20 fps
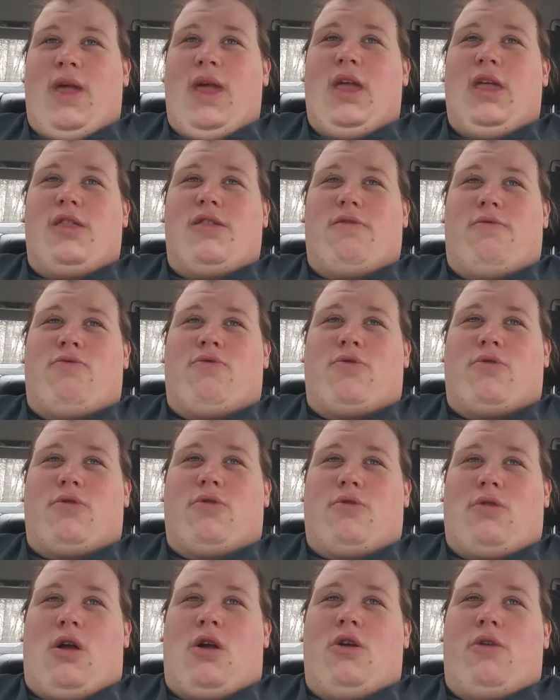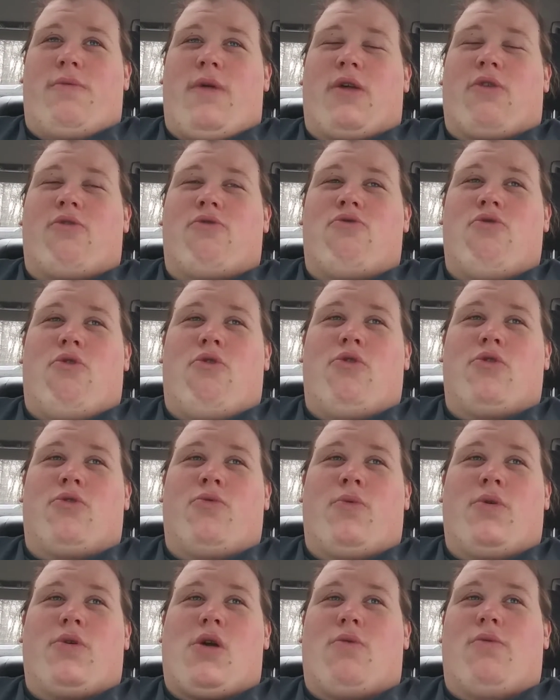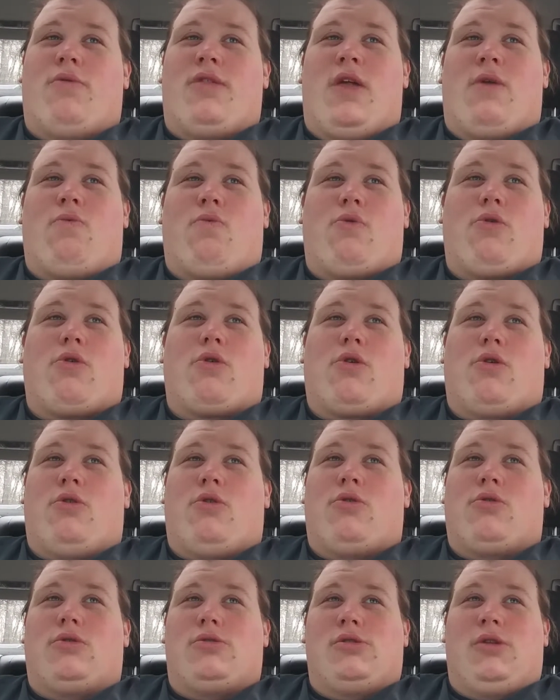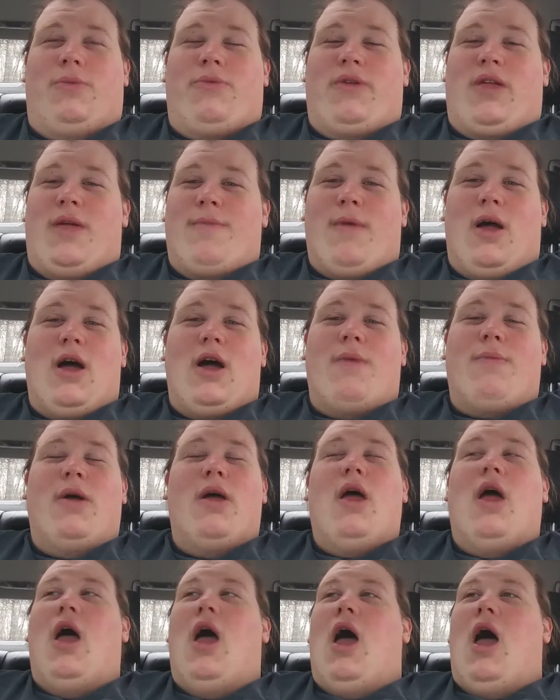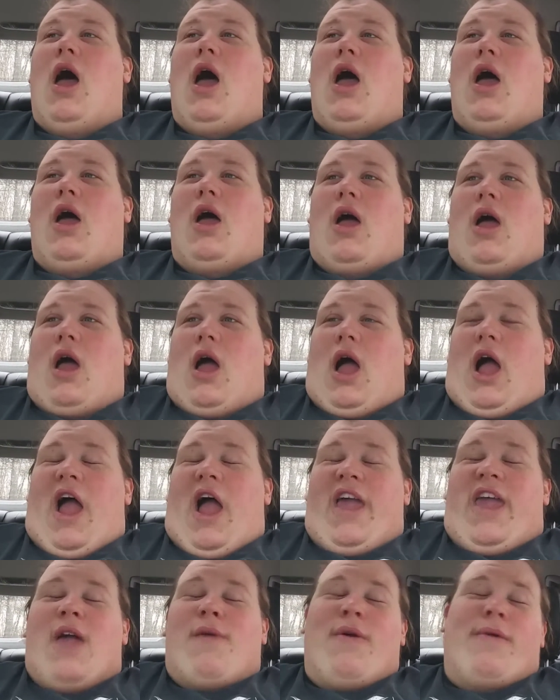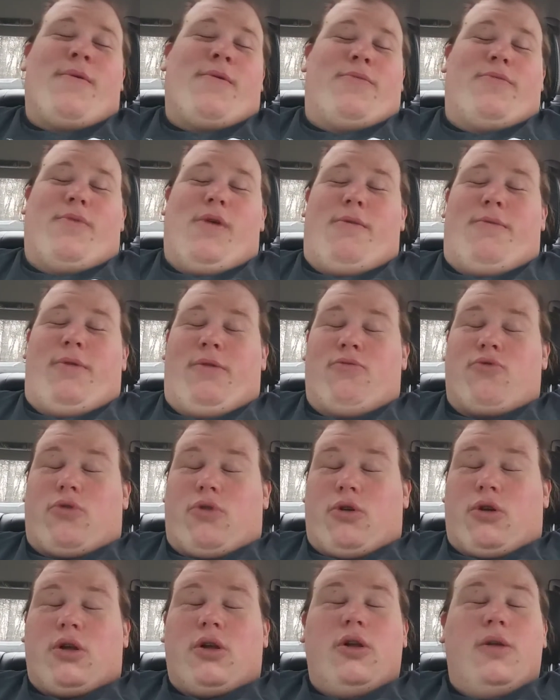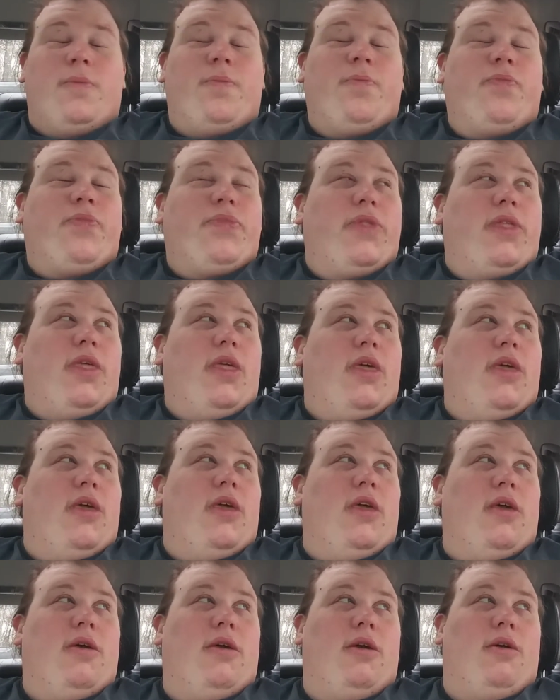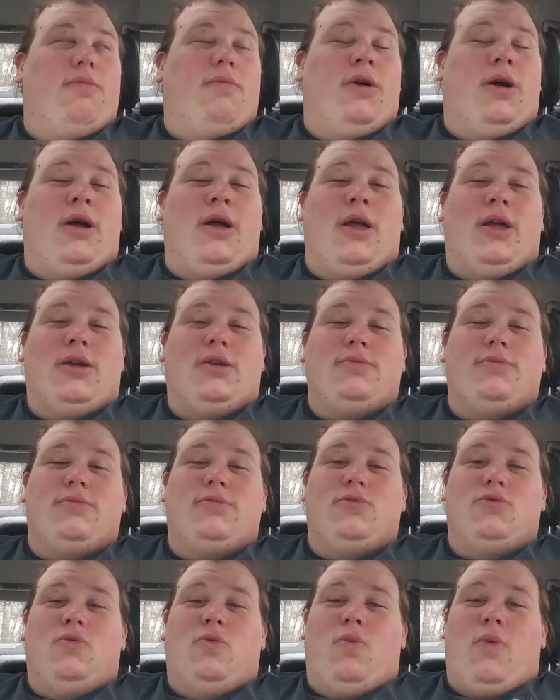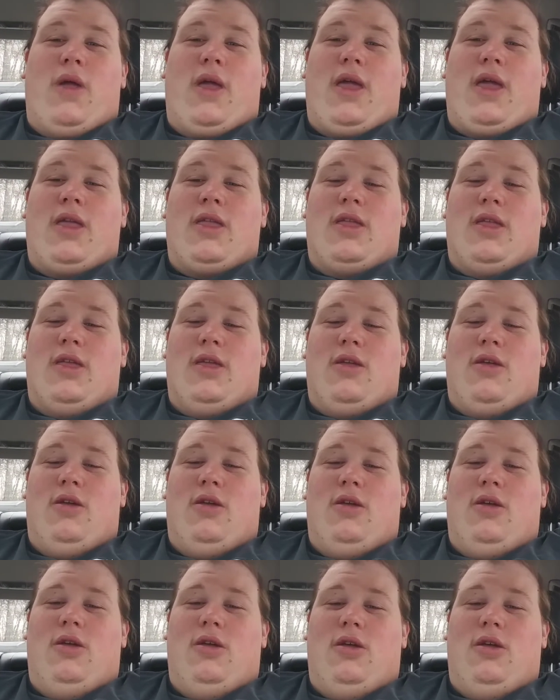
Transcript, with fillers: weeks were out of my control to where I was at work or something came up. I can't remember probably where. But when